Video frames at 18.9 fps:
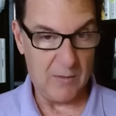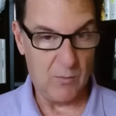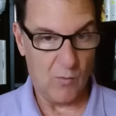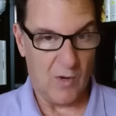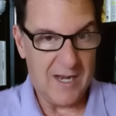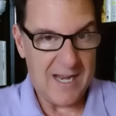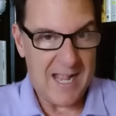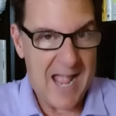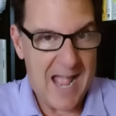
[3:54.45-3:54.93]
And
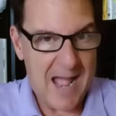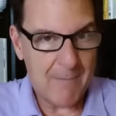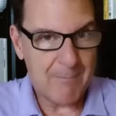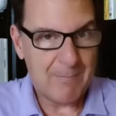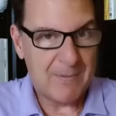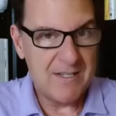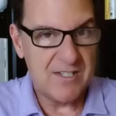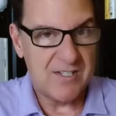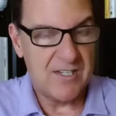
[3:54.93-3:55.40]
what
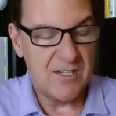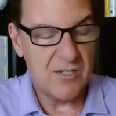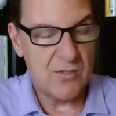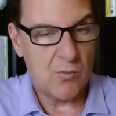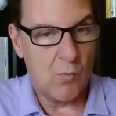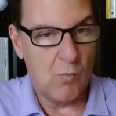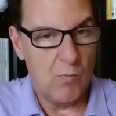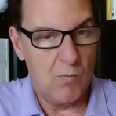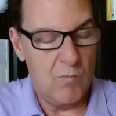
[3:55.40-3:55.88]
happens
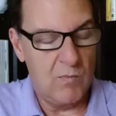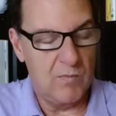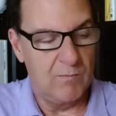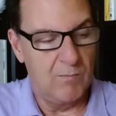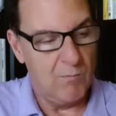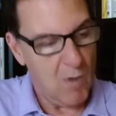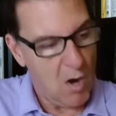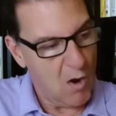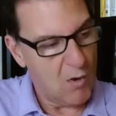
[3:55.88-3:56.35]
is
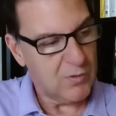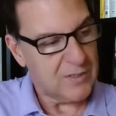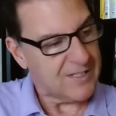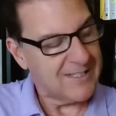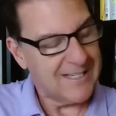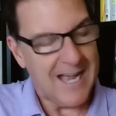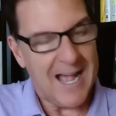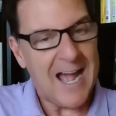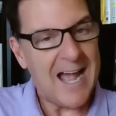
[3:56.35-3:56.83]

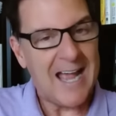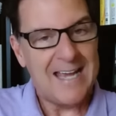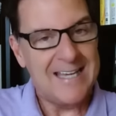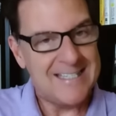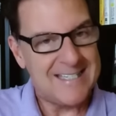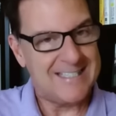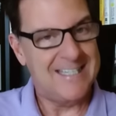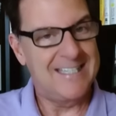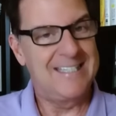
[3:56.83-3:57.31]
most
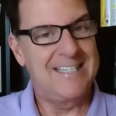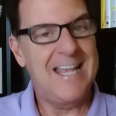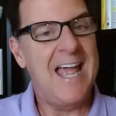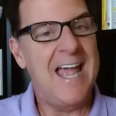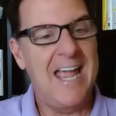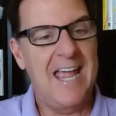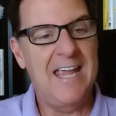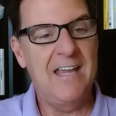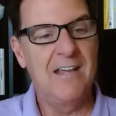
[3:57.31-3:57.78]
guys
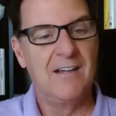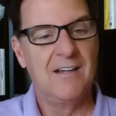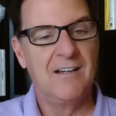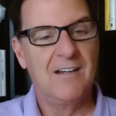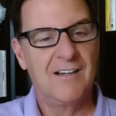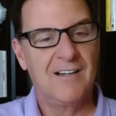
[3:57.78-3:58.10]
today,